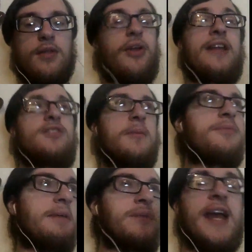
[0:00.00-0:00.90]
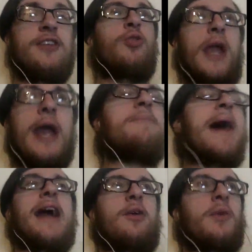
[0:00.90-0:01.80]
then Daniel came
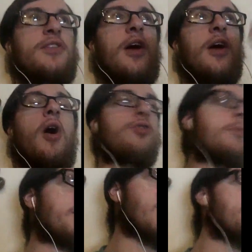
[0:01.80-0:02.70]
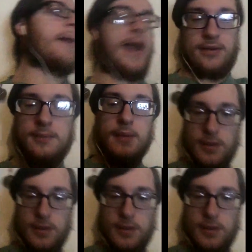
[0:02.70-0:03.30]
back with the ultimate comeback.